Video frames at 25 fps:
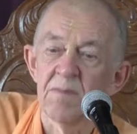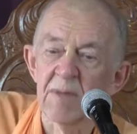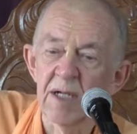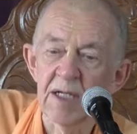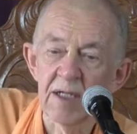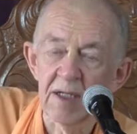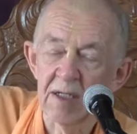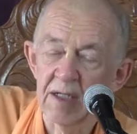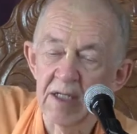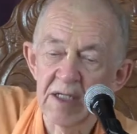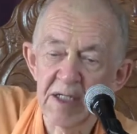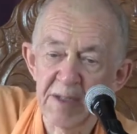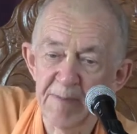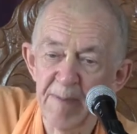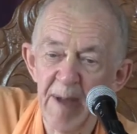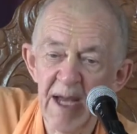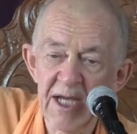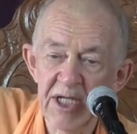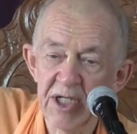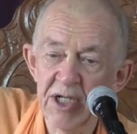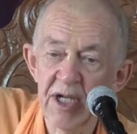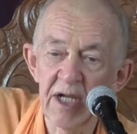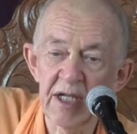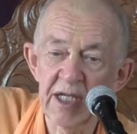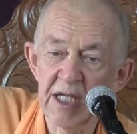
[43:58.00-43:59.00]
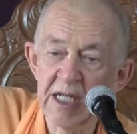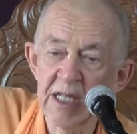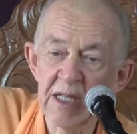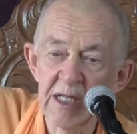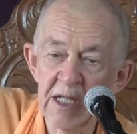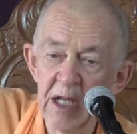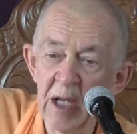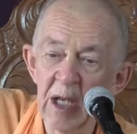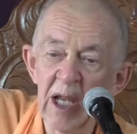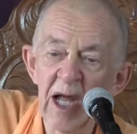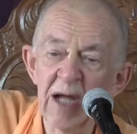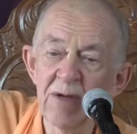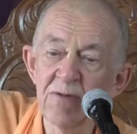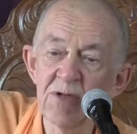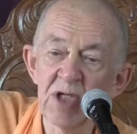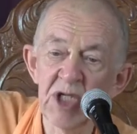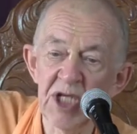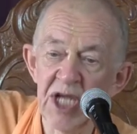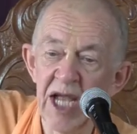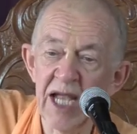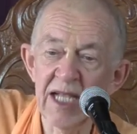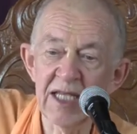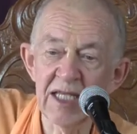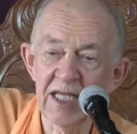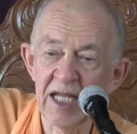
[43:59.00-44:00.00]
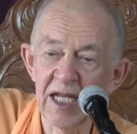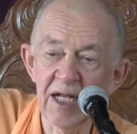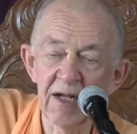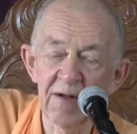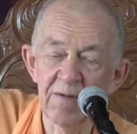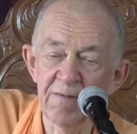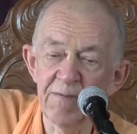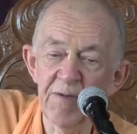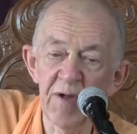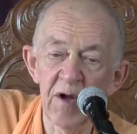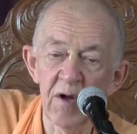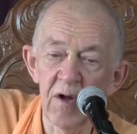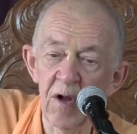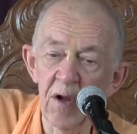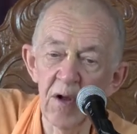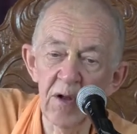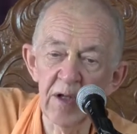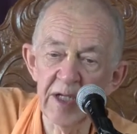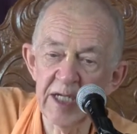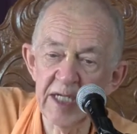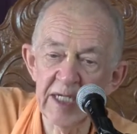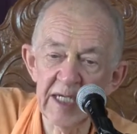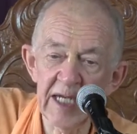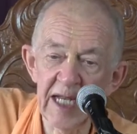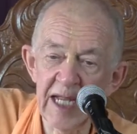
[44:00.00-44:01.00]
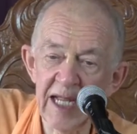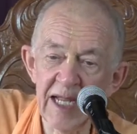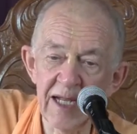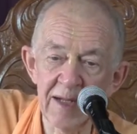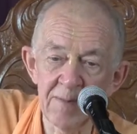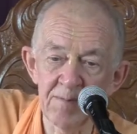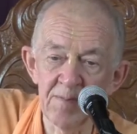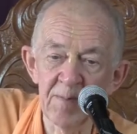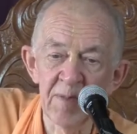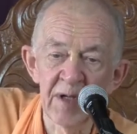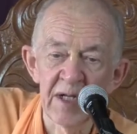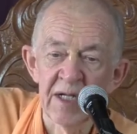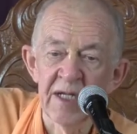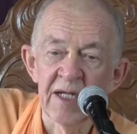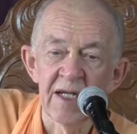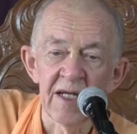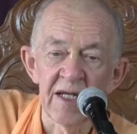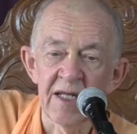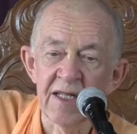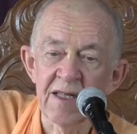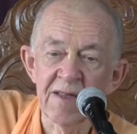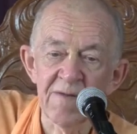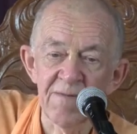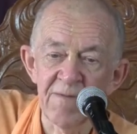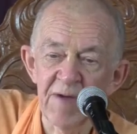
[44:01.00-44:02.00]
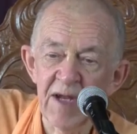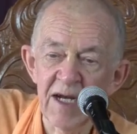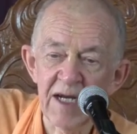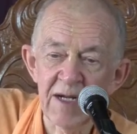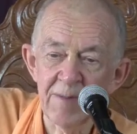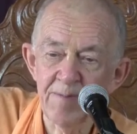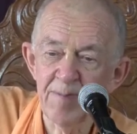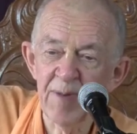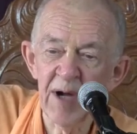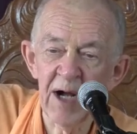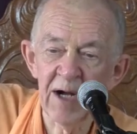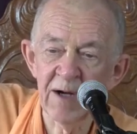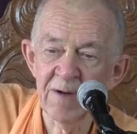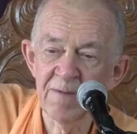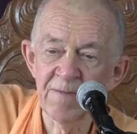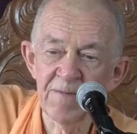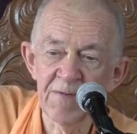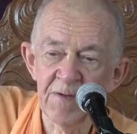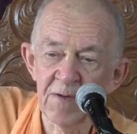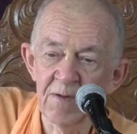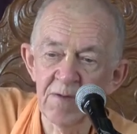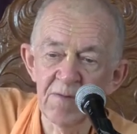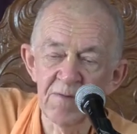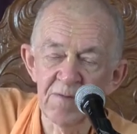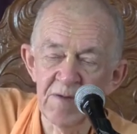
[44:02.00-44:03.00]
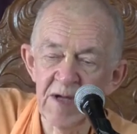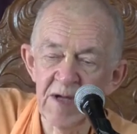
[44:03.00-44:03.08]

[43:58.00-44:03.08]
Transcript: but especially the loud chanting of the holy name is very powerful